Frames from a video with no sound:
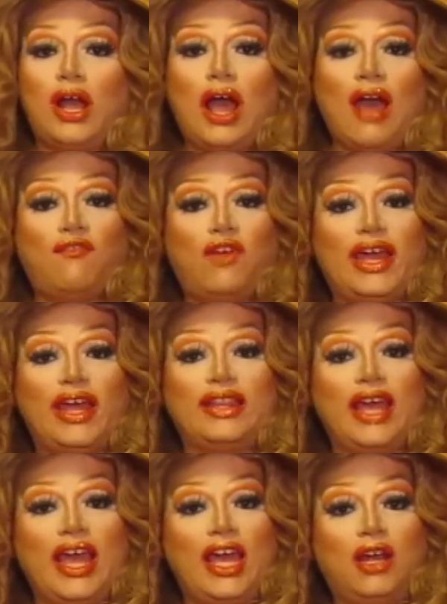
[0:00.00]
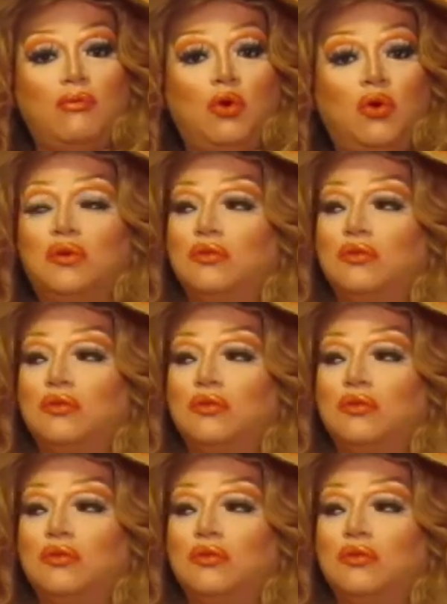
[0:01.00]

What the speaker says: I forget the animal.